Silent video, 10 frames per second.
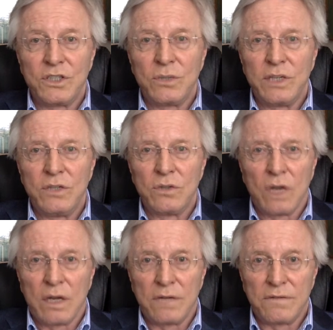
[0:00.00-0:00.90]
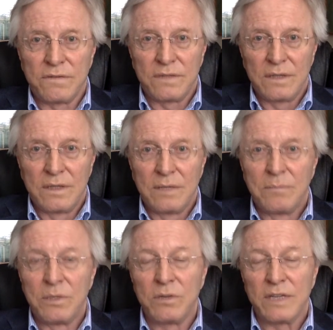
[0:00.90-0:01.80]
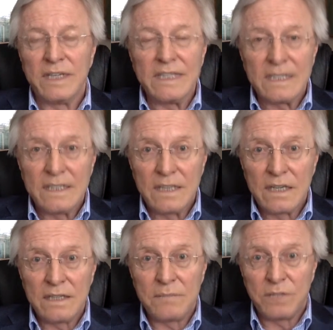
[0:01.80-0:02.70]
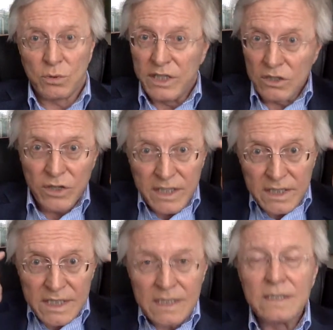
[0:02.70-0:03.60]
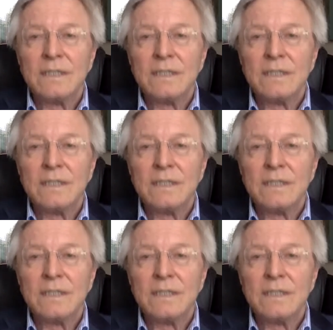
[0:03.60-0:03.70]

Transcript: in your life, both internally, between your ears,